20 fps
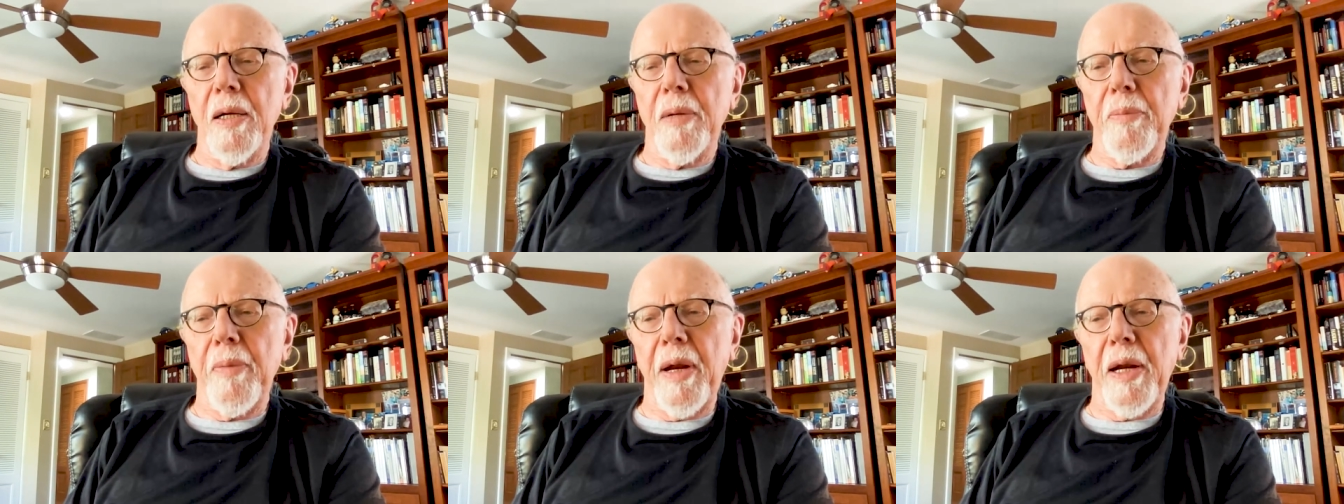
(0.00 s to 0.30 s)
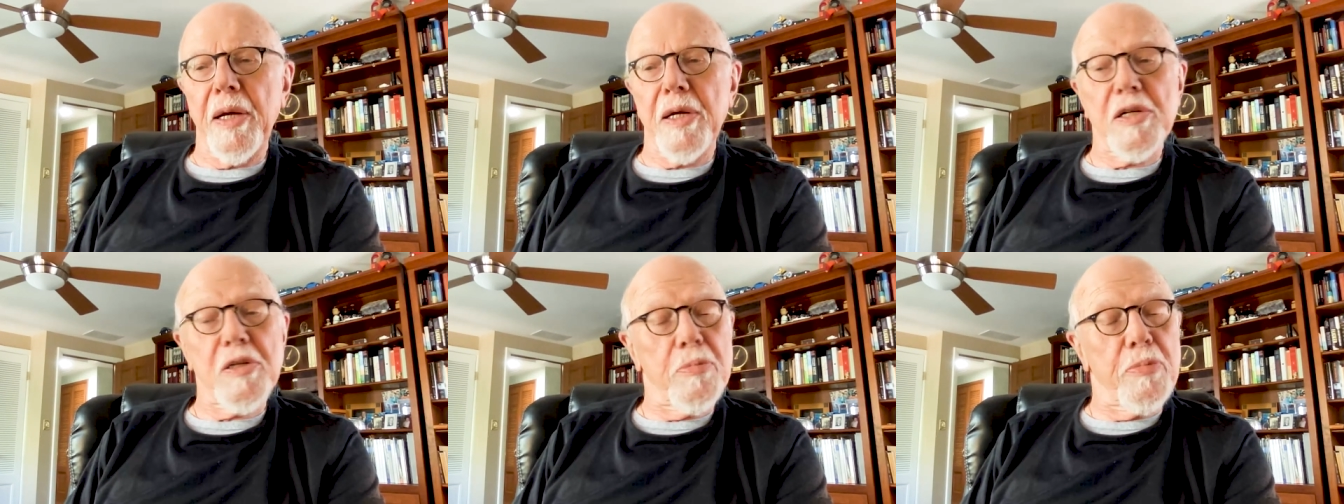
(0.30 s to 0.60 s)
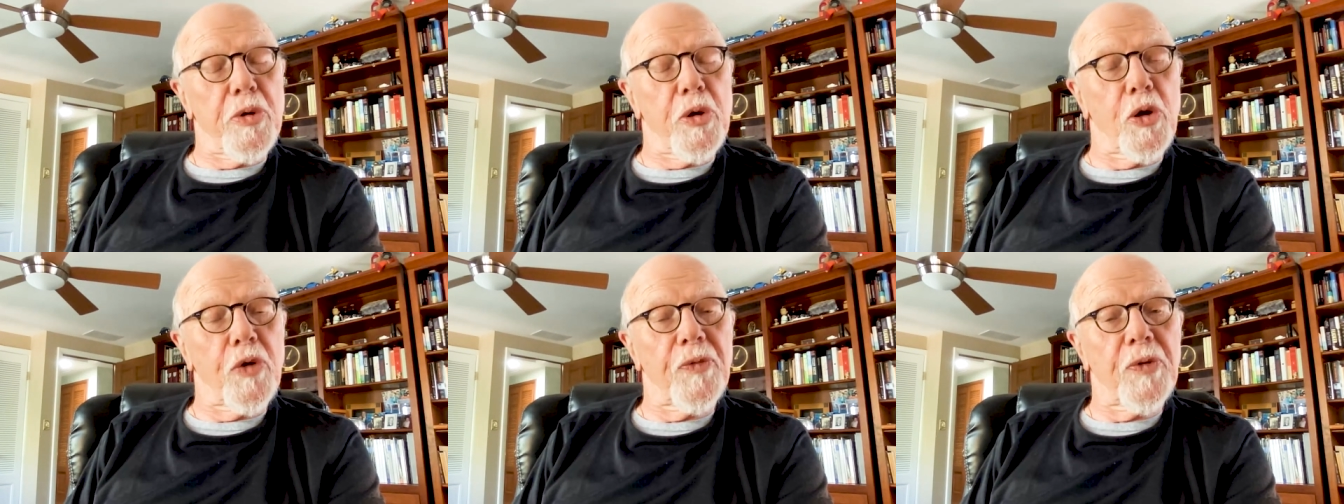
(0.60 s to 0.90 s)
means
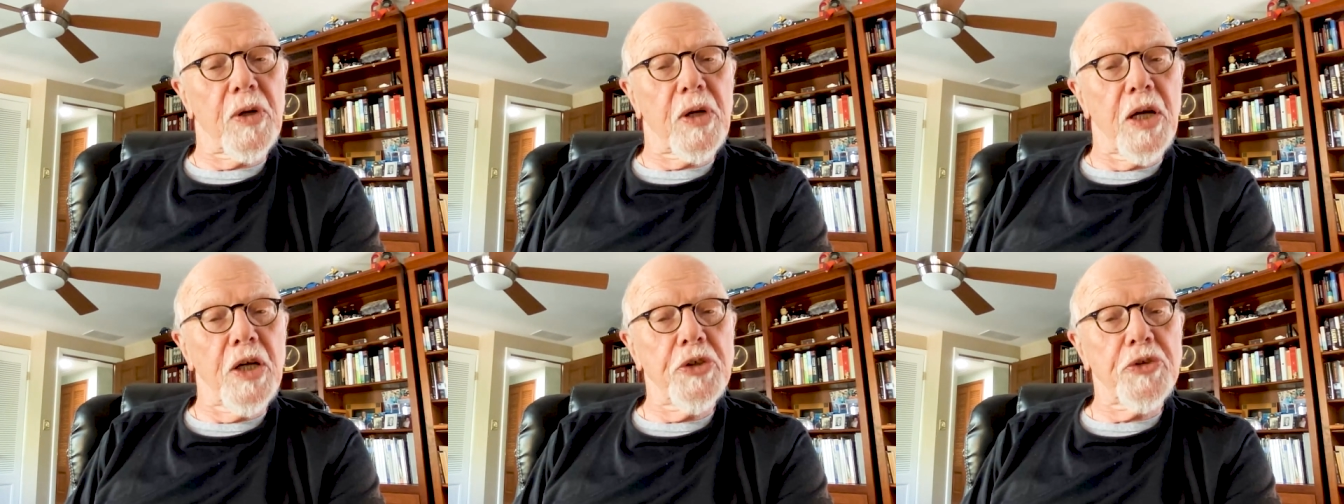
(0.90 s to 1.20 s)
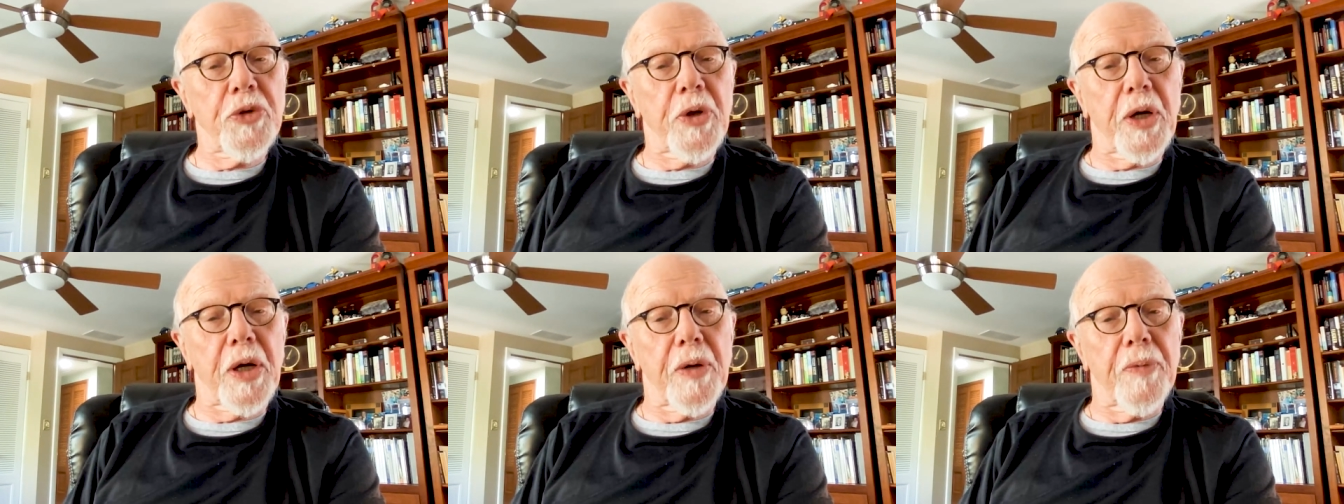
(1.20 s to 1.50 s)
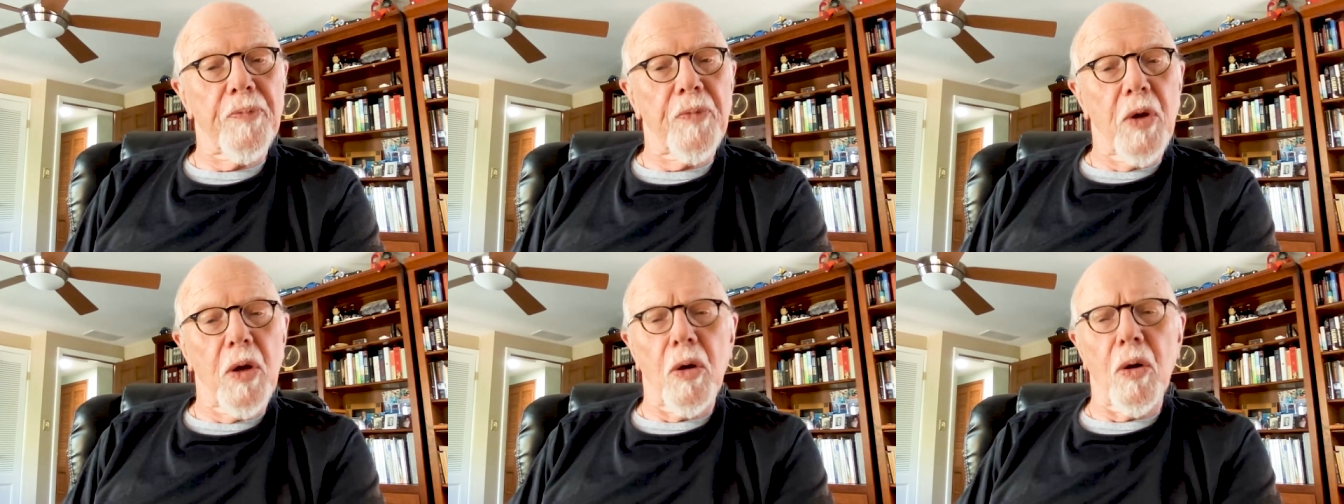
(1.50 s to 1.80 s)
beautiful country.
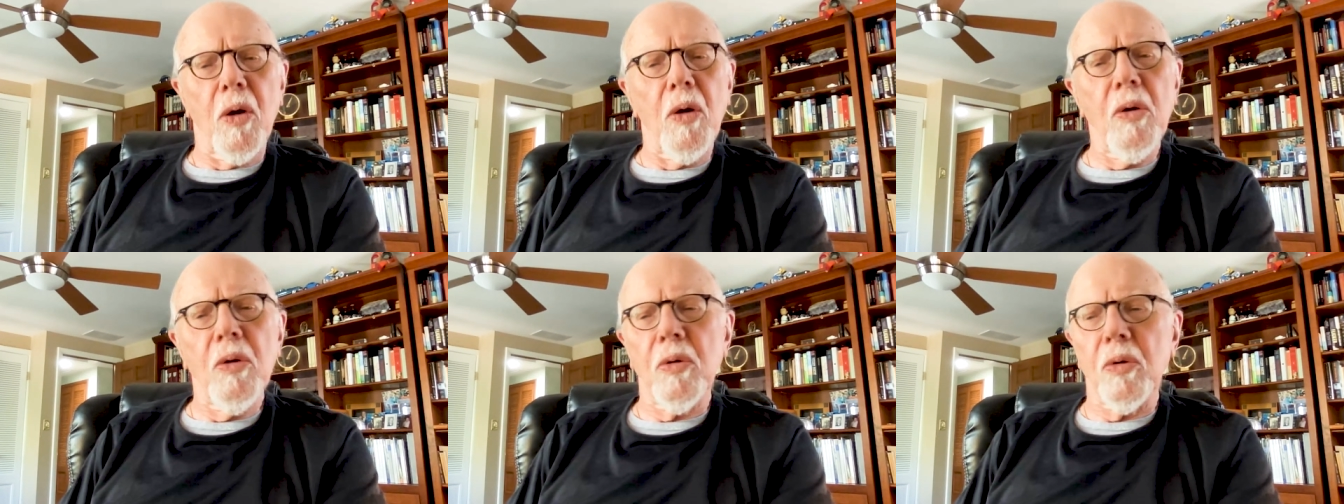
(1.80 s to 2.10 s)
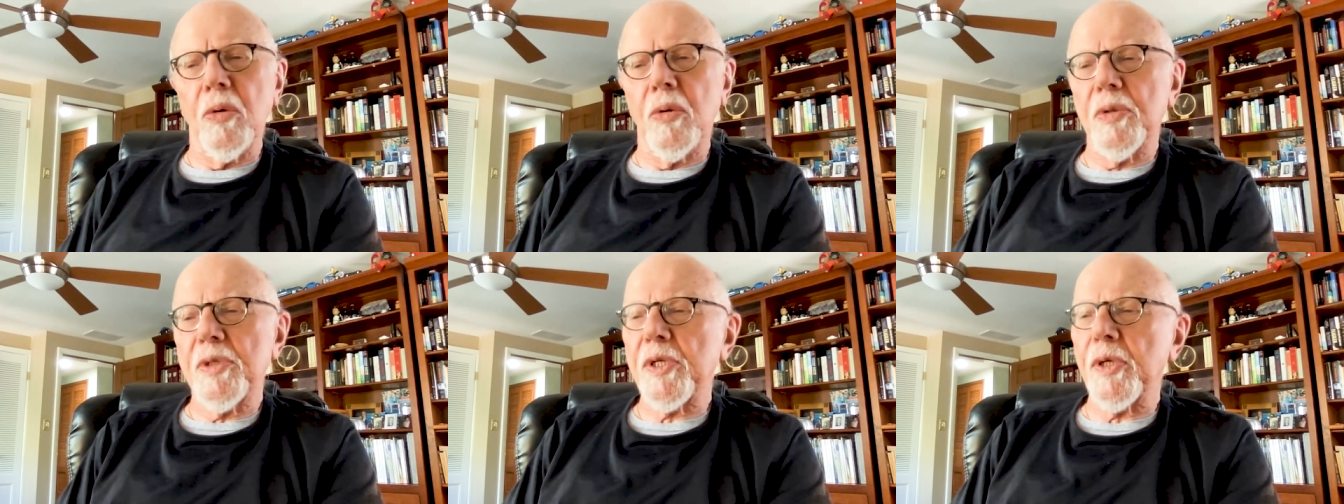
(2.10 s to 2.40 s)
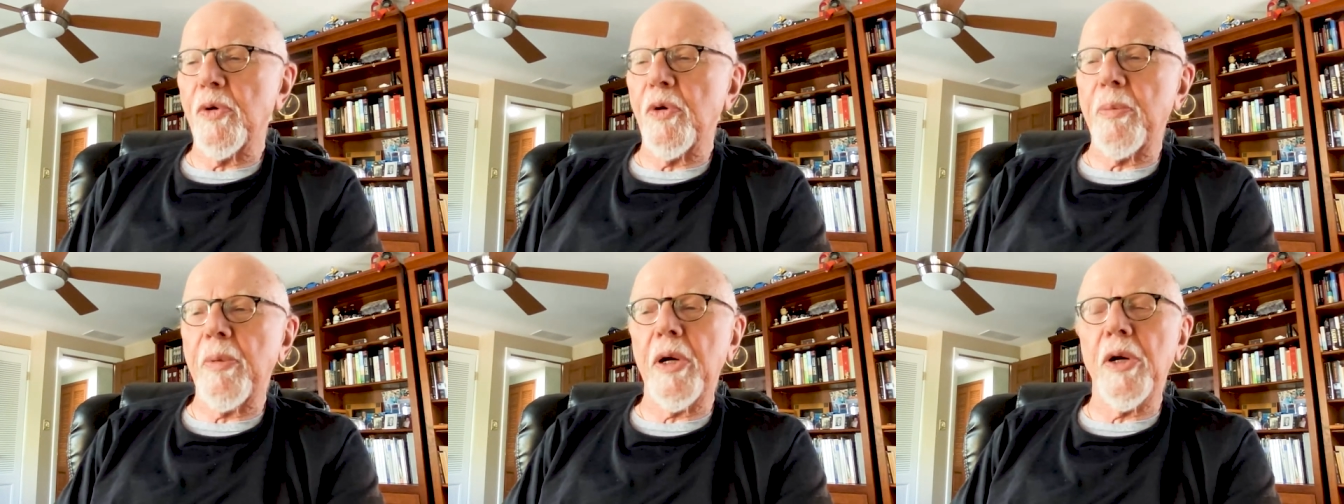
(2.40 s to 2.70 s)
Oh,
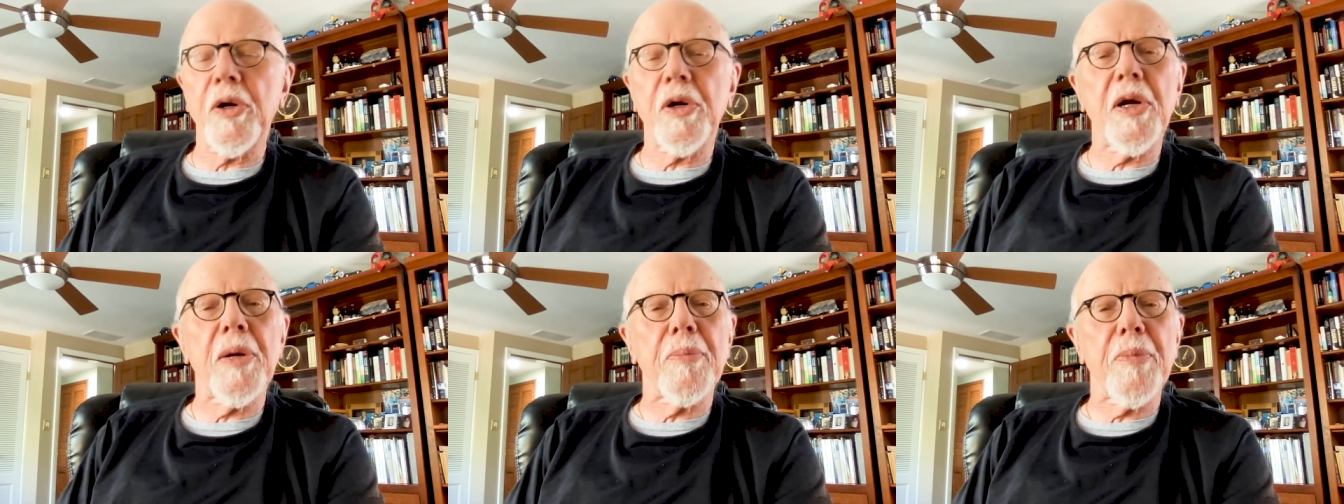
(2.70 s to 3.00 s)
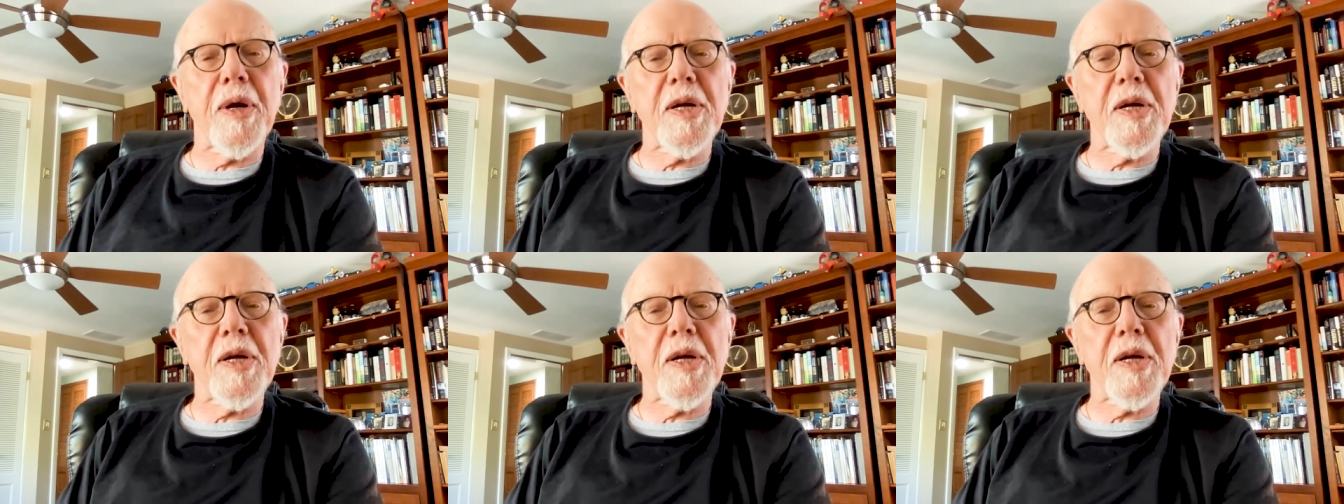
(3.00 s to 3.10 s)
so America